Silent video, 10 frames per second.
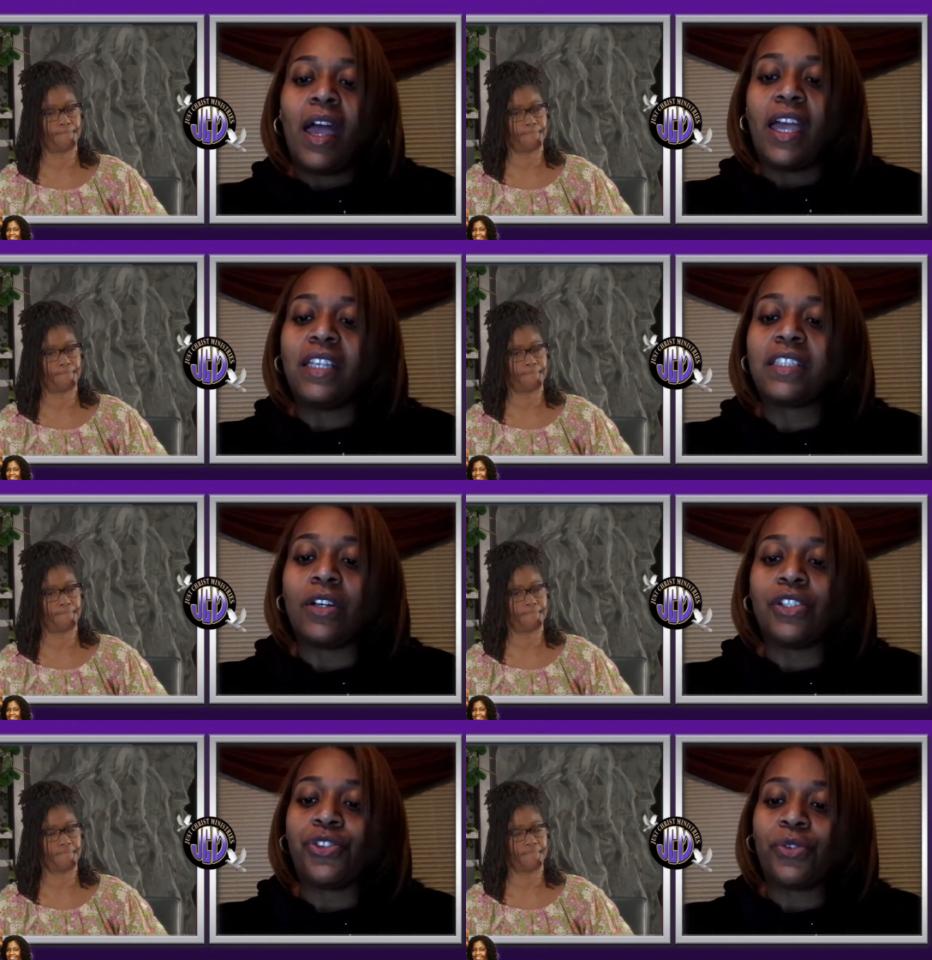Speaker 1: It's
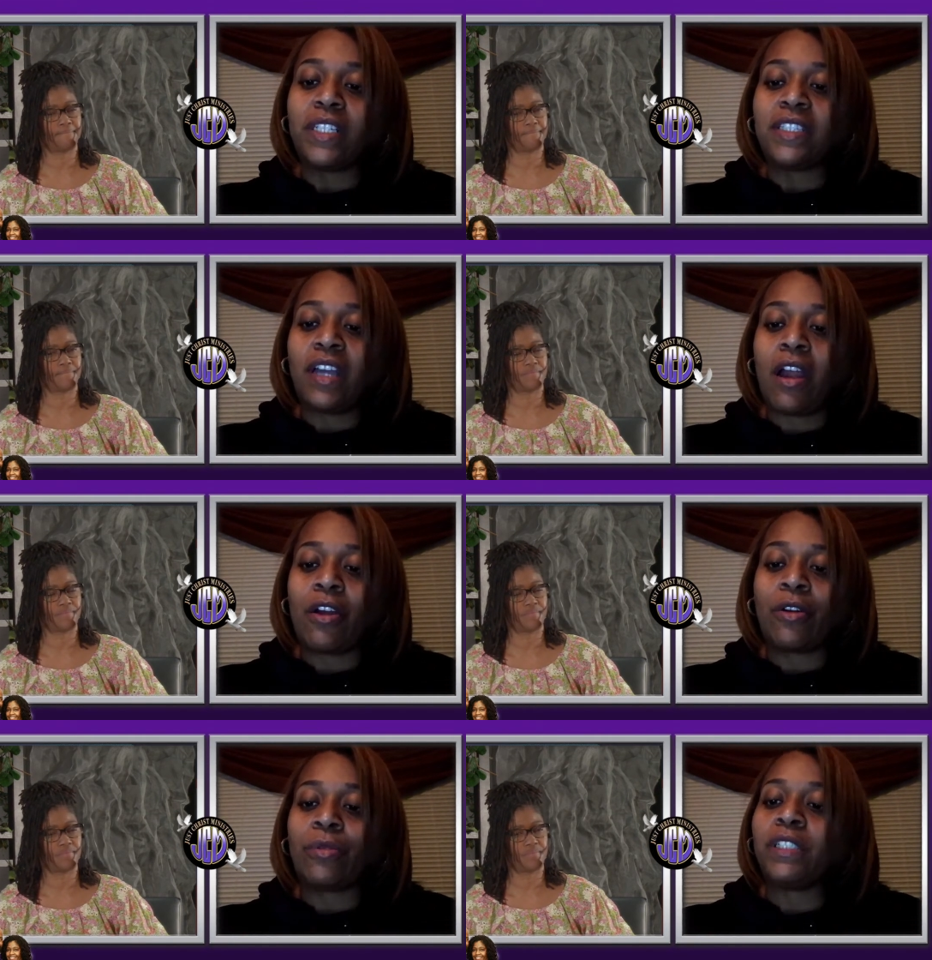a short
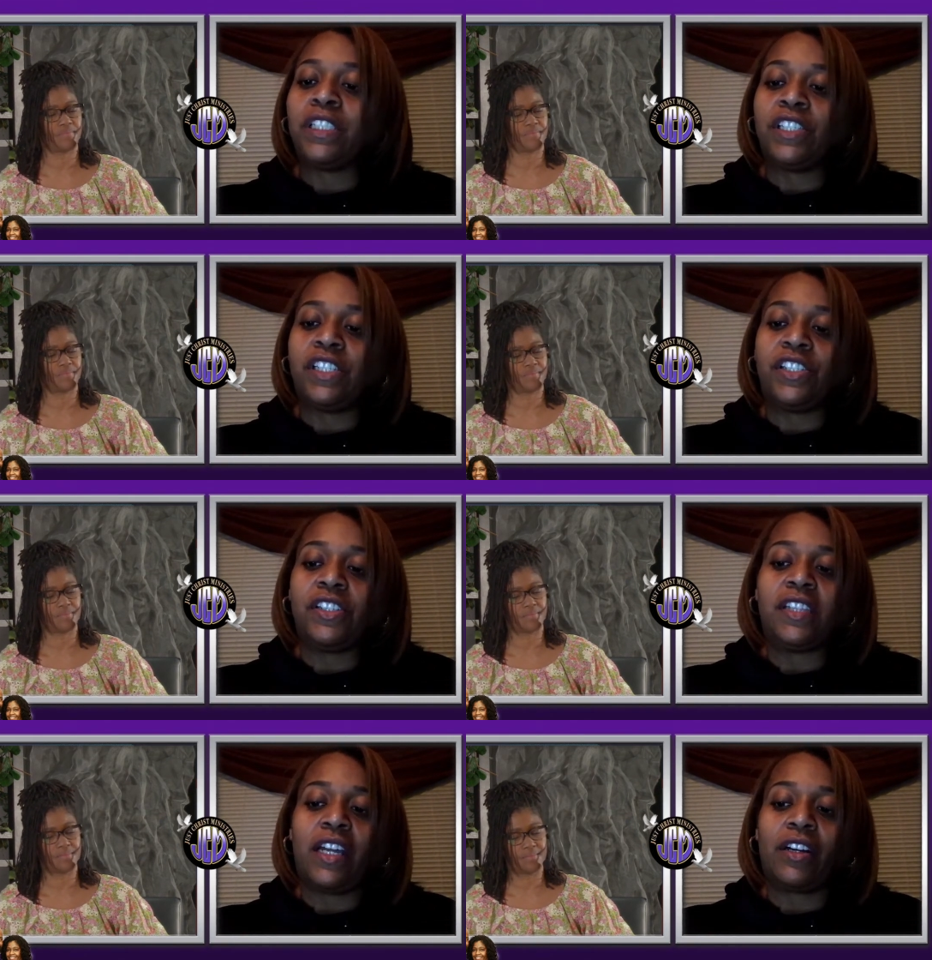term
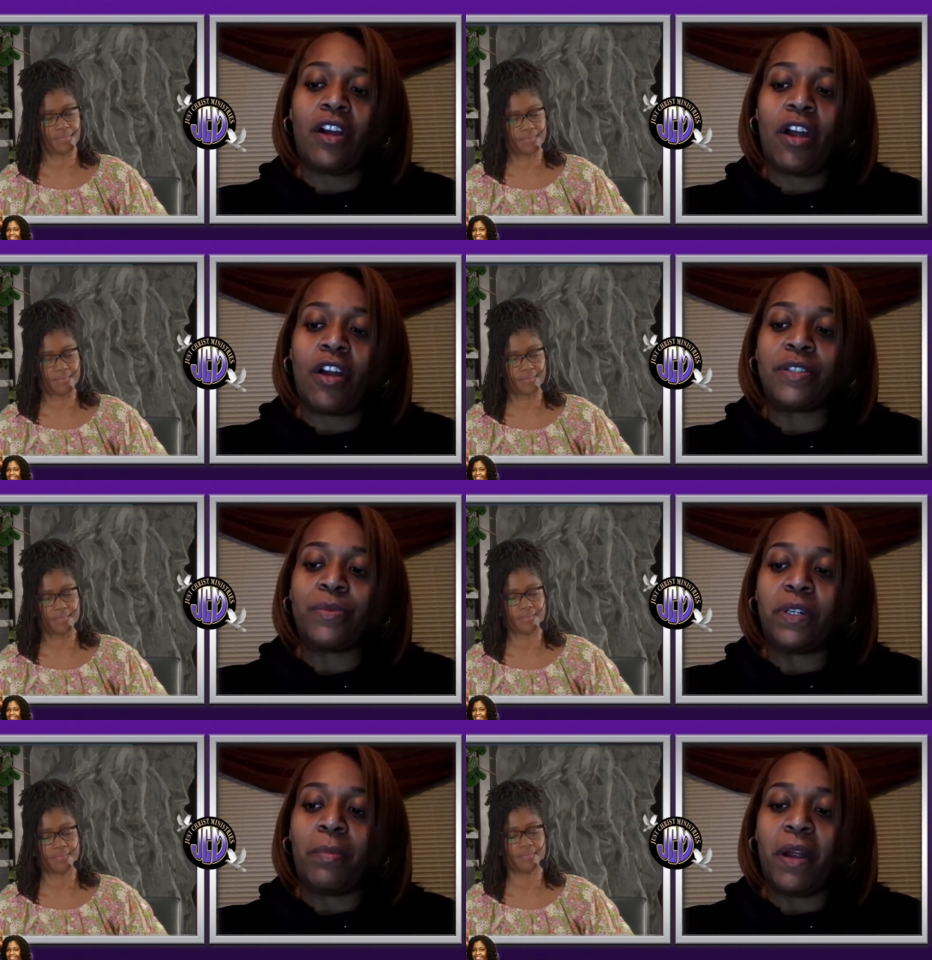condition that occurs
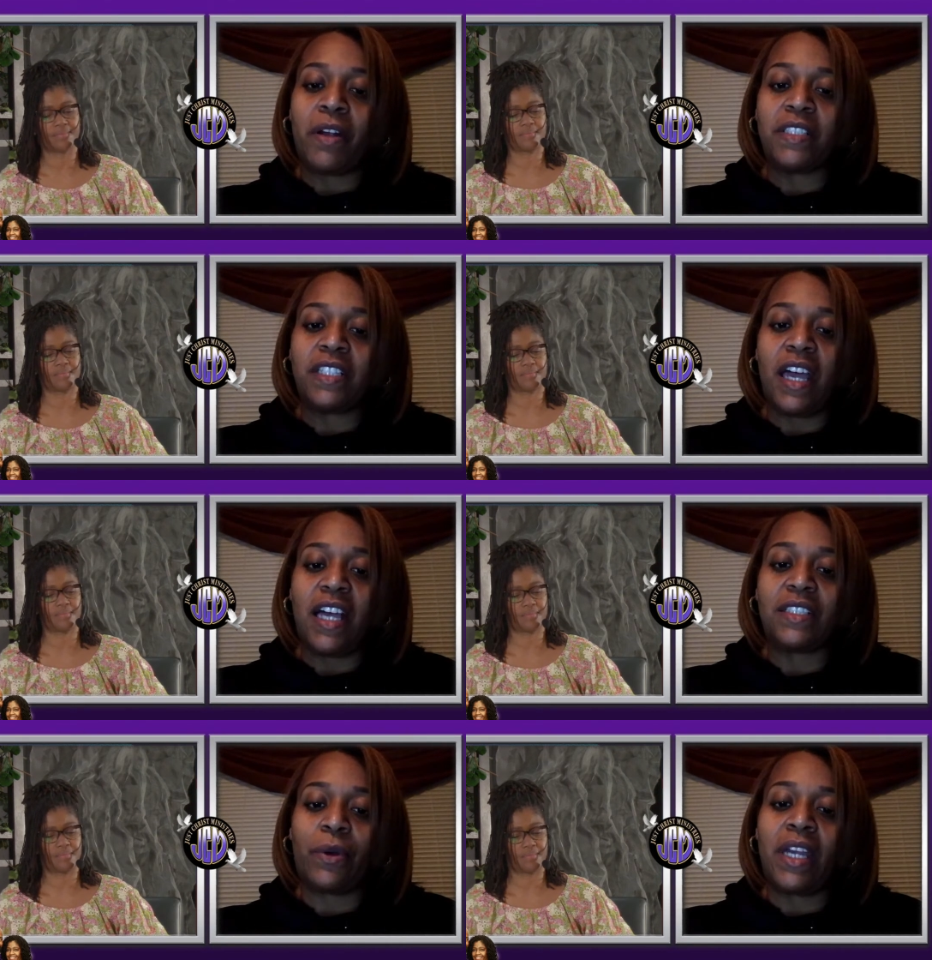when a person
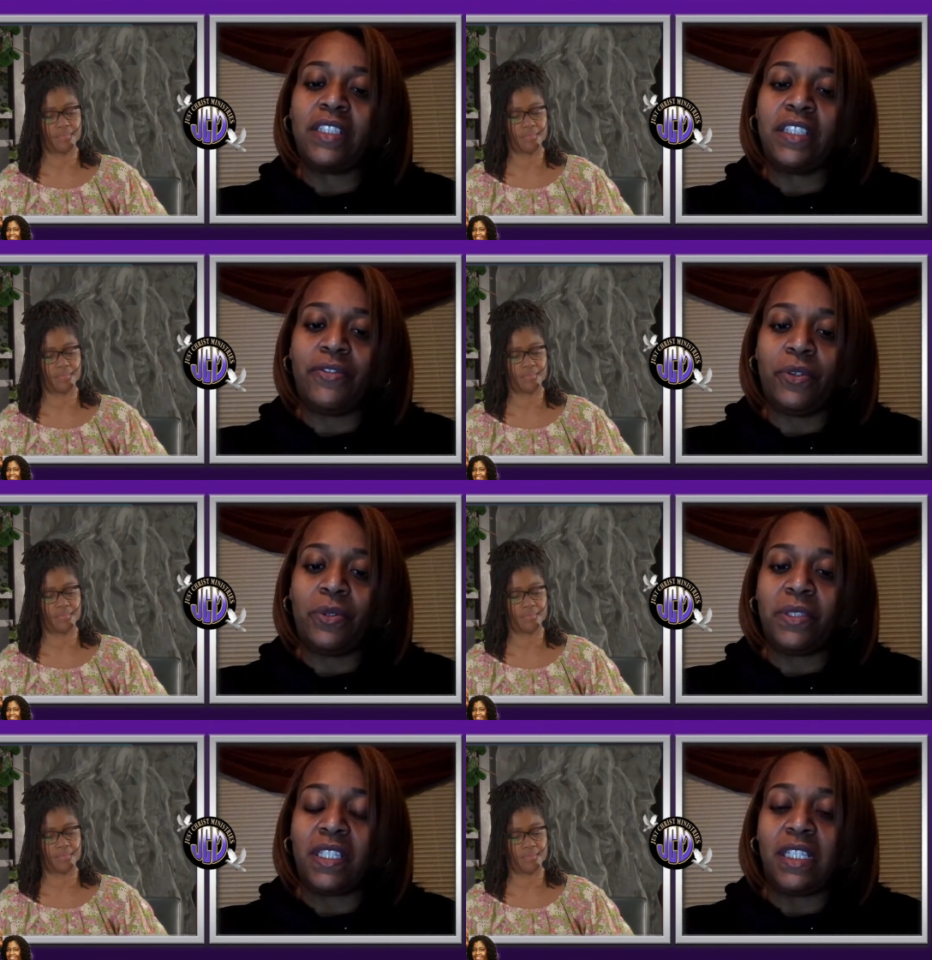has great
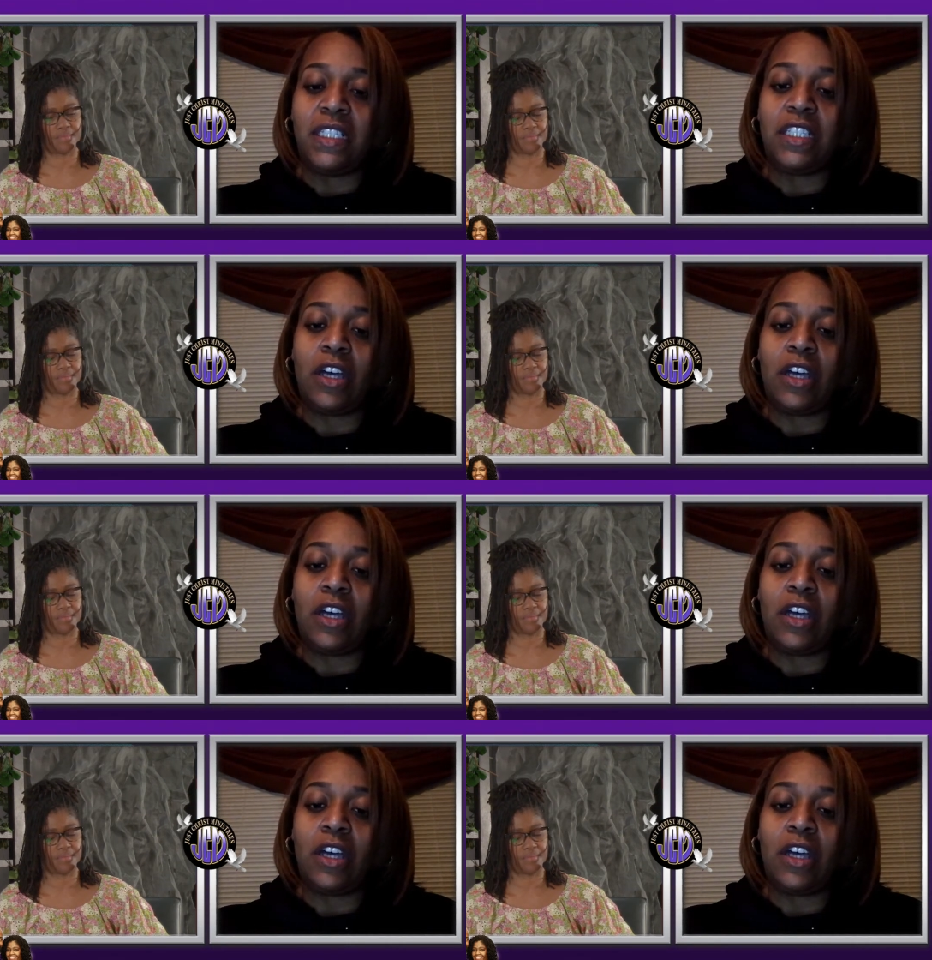difficulties